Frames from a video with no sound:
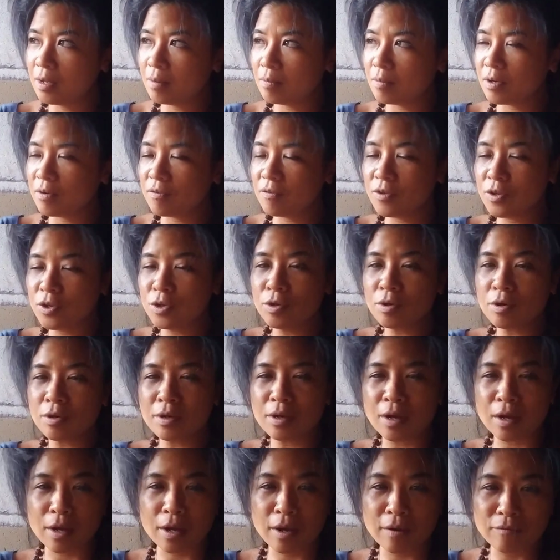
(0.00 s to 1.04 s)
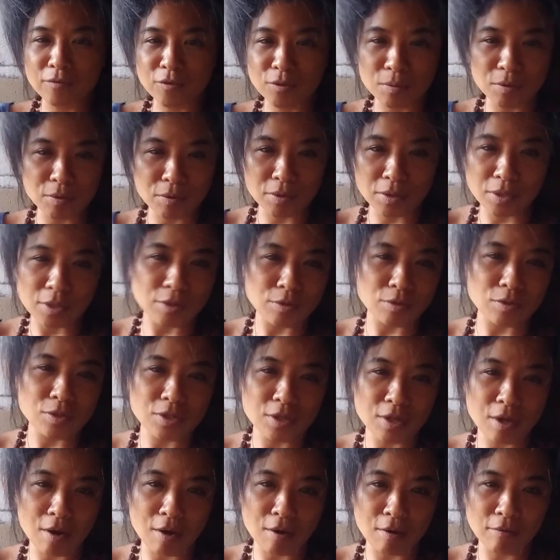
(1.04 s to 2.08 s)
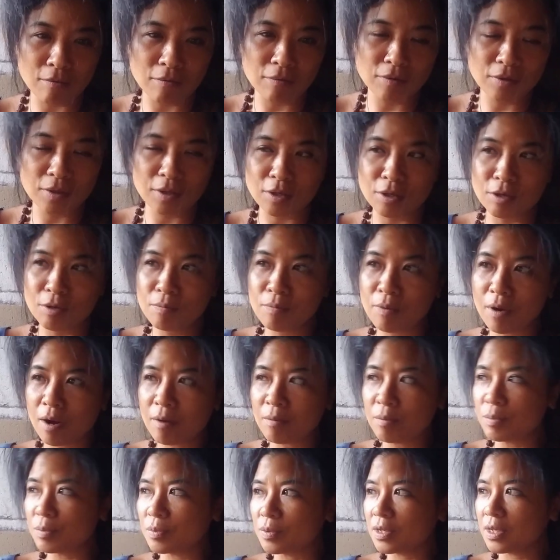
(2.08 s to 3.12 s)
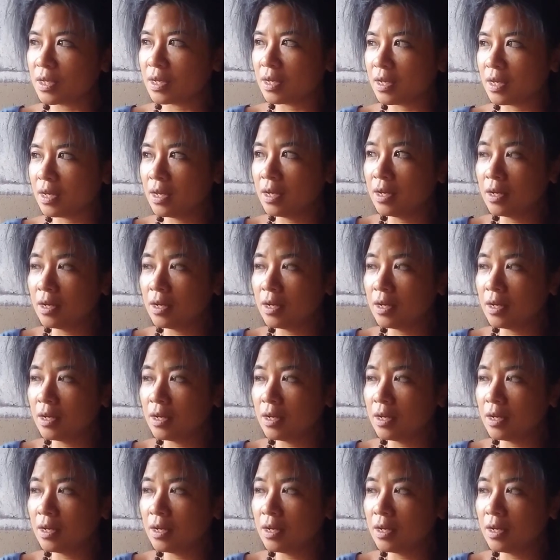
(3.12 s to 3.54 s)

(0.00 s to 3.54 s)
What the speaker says: but if you're not comfortable with yourself, then you probably,